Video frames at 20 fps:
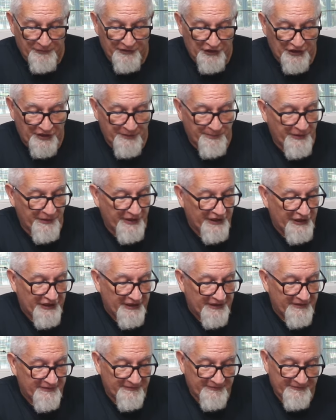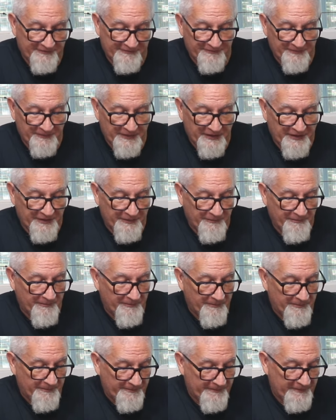one looks pretty good.
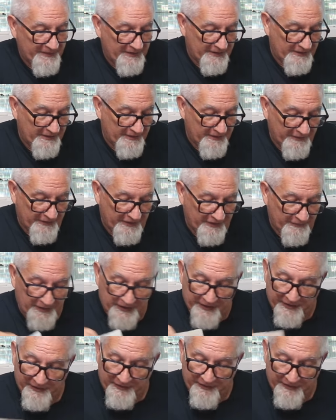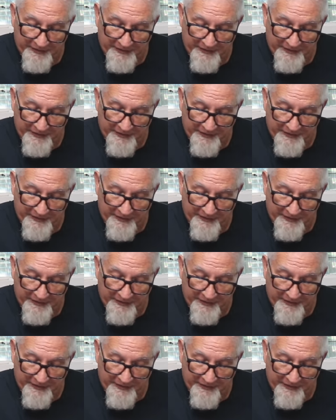Oh, there we go.